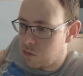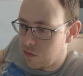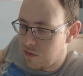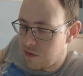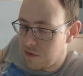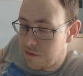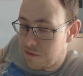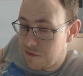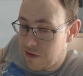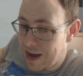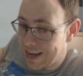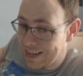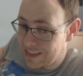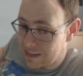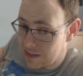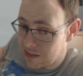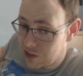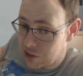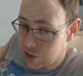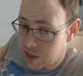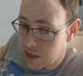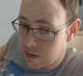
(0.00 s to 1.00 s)
with the
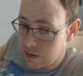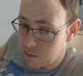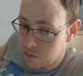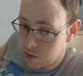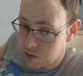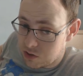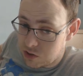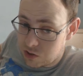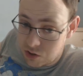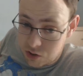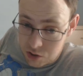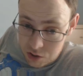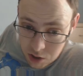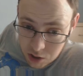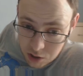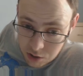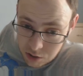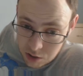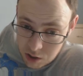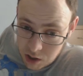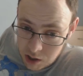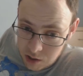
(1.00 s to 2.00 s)
Vita Chambers
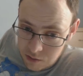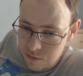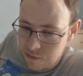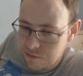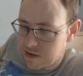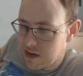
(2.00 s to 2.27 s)
turned off.